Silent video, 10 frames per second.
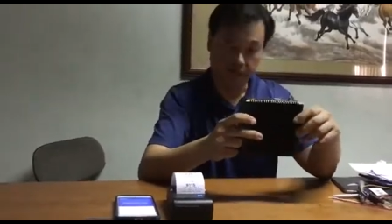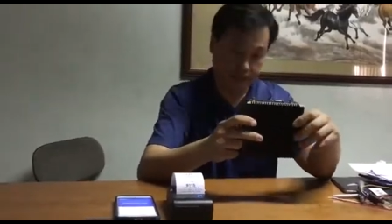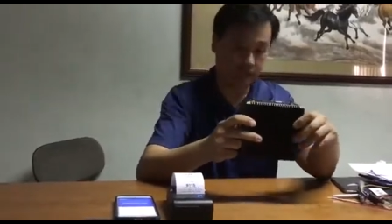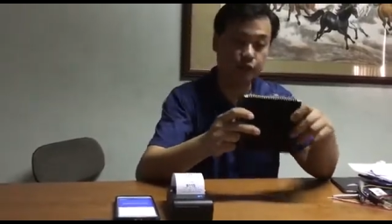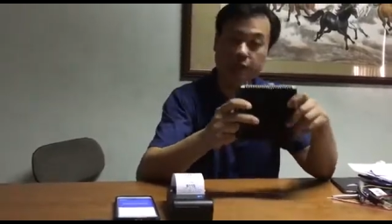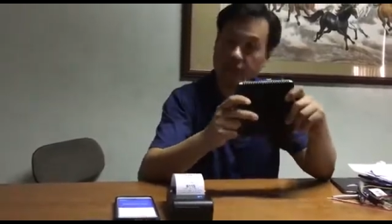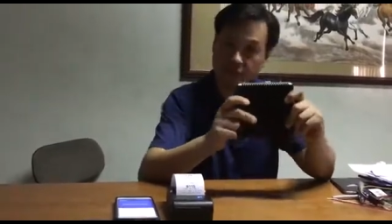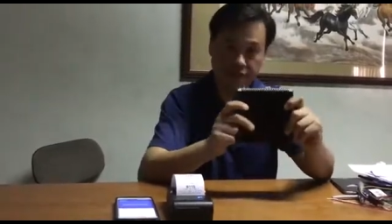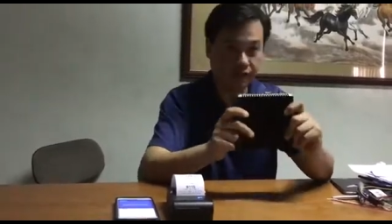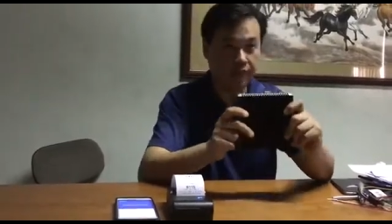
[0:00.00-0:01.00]
Yes, it's running
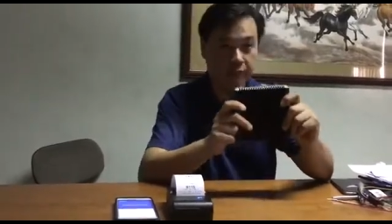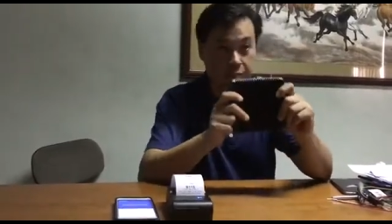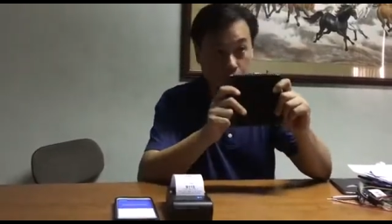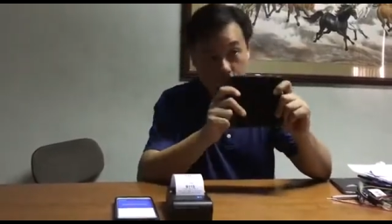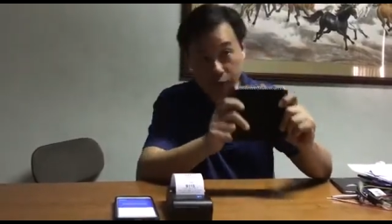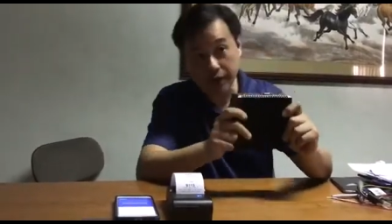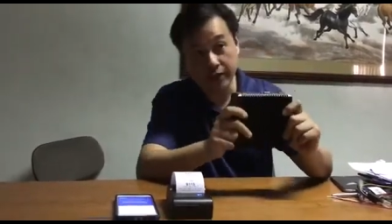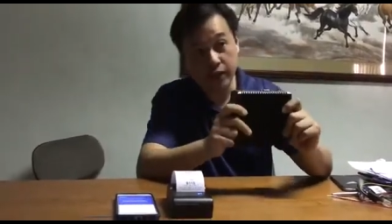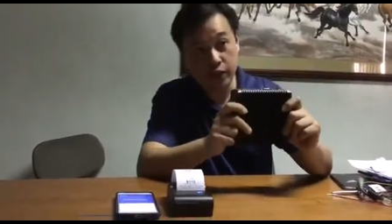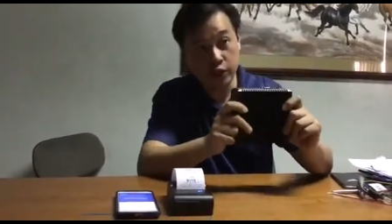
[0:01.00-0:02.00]
off of a
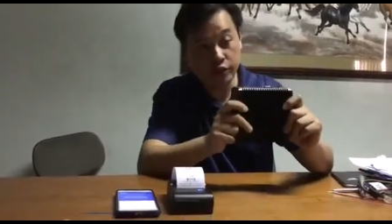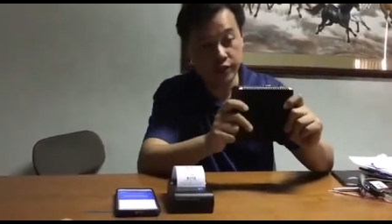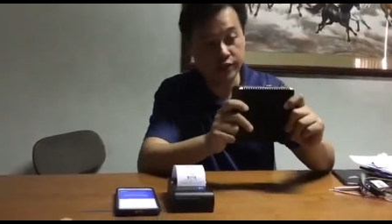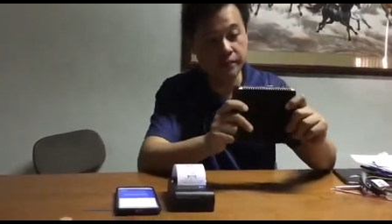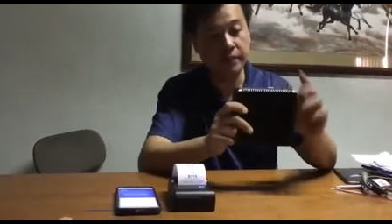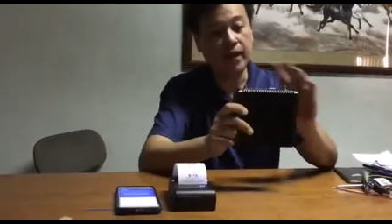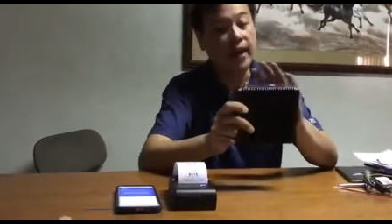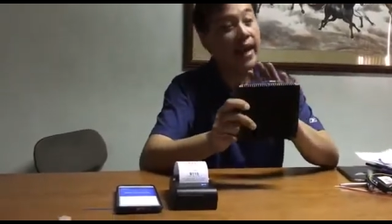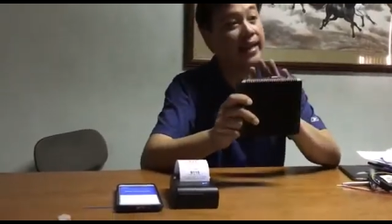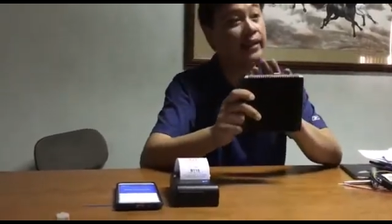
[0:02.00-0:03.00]
proprietary Linux system,
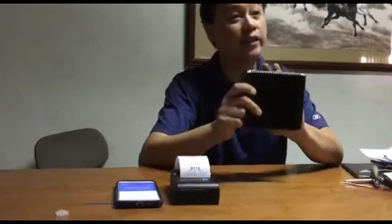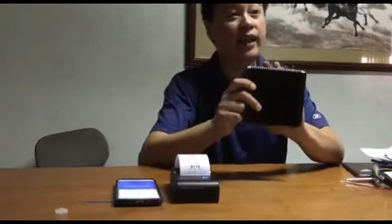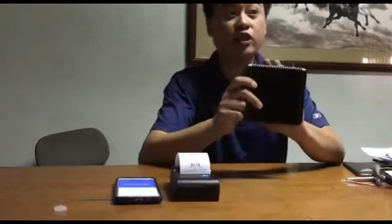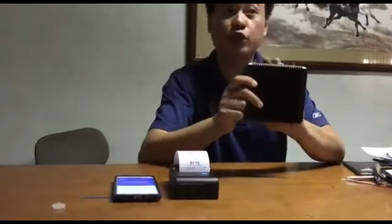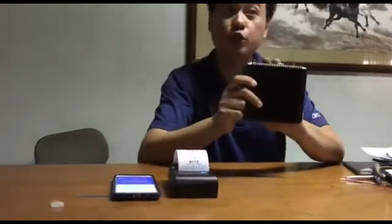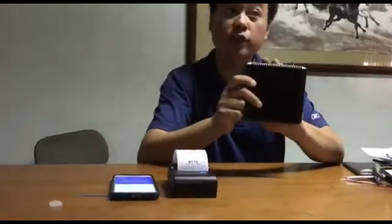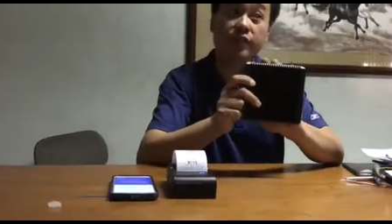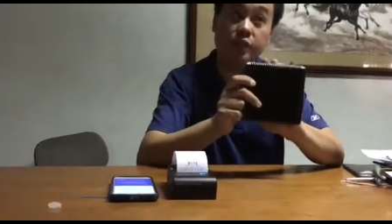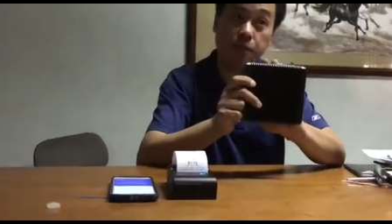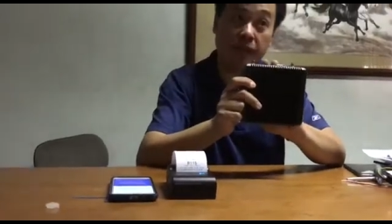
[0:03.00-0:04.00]
and it will actually do the
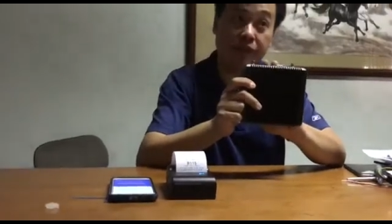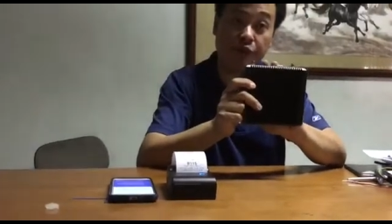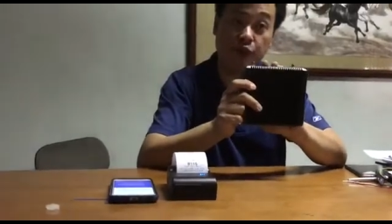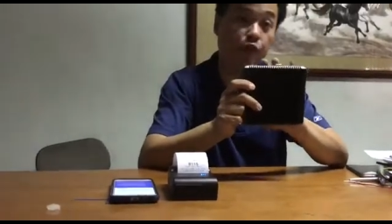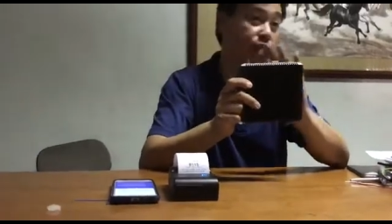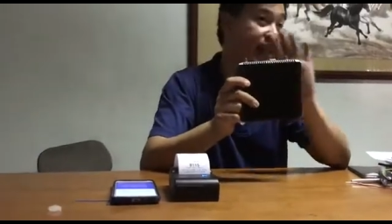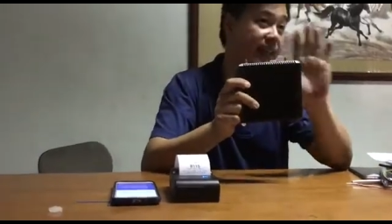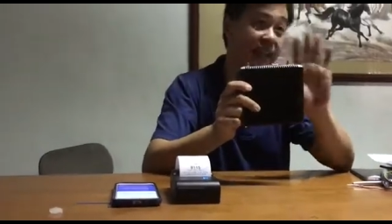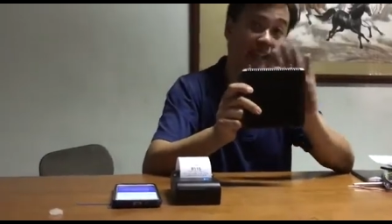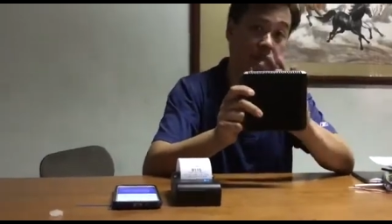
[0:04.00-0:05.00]
display for you for
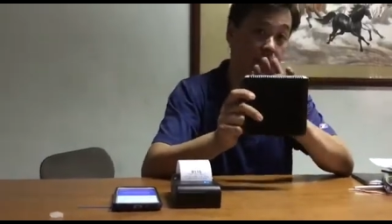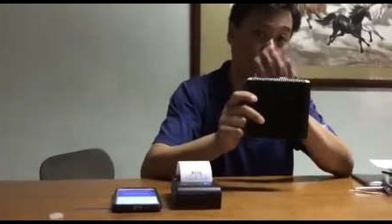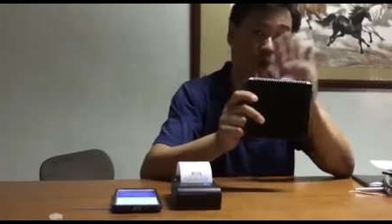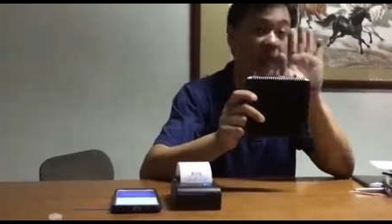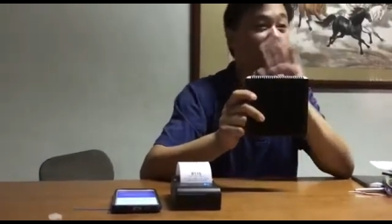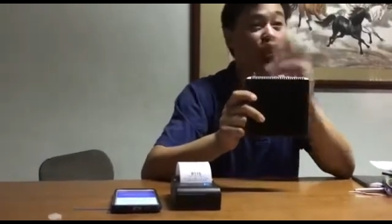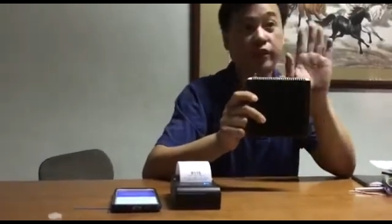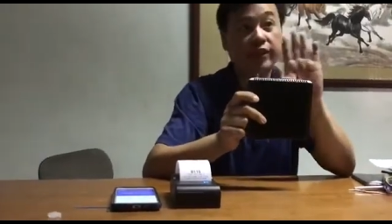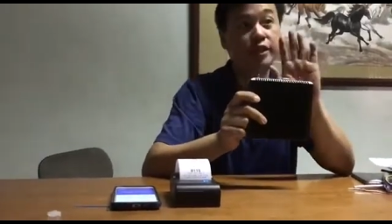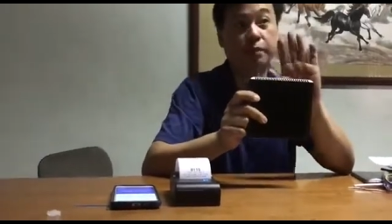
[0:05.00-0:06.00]
1080p, so
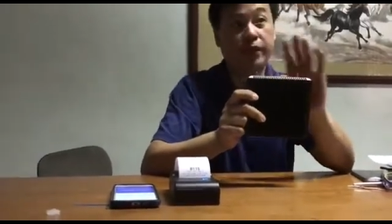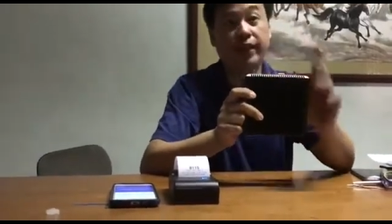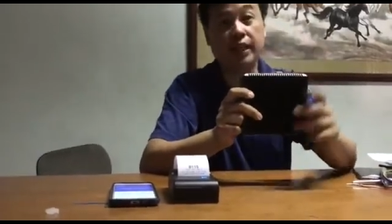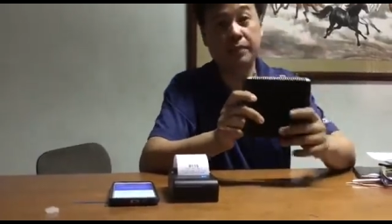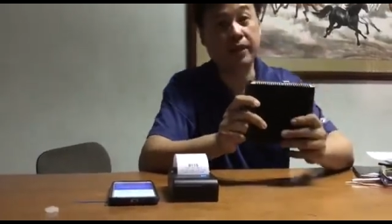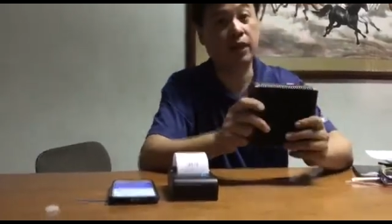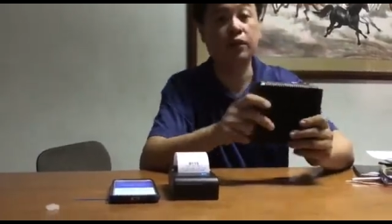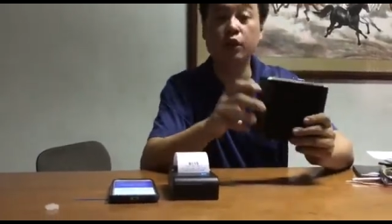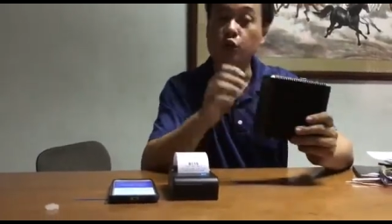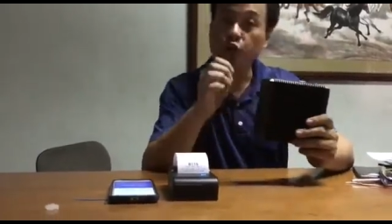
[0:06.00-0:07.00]
HD display coming
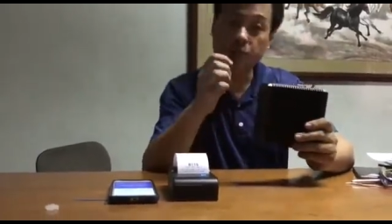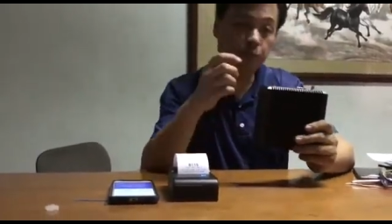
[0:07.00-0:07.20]
out. You can